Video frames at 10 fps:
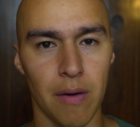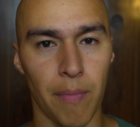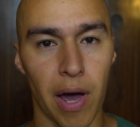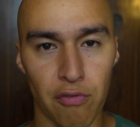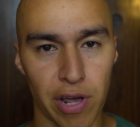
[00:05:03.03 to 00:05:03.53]

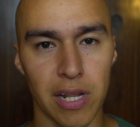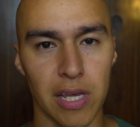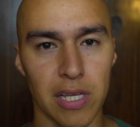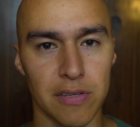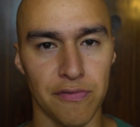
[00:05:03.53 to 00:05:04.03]
my
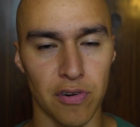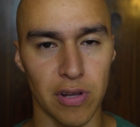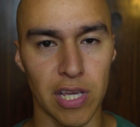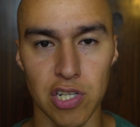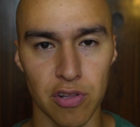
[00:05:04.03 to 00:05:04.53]
ratings for
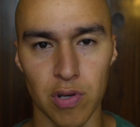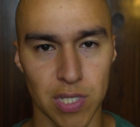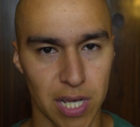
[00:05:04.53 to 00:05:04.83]
each of those